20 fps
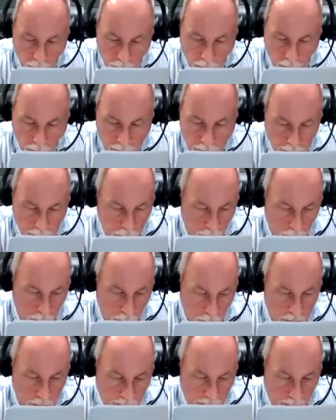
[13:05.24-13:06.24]
crosses during the
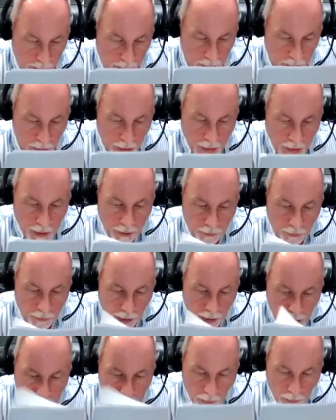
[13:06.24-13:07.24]
Sabbath, they
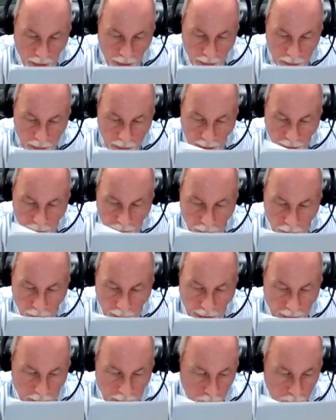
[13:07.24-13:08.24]
asked Pilate to have the
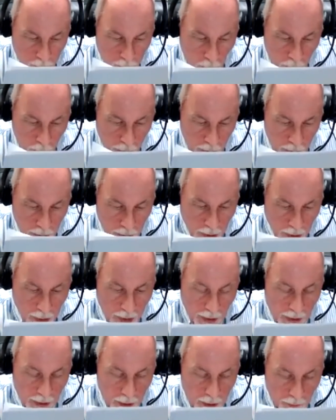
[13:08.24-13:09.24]
legs broken
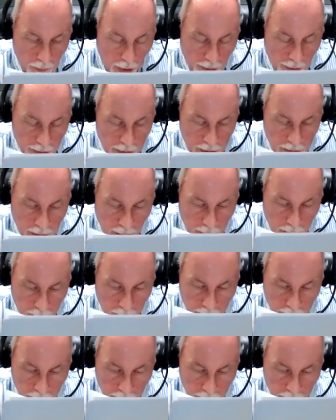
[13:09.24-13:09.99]
and the bodies taken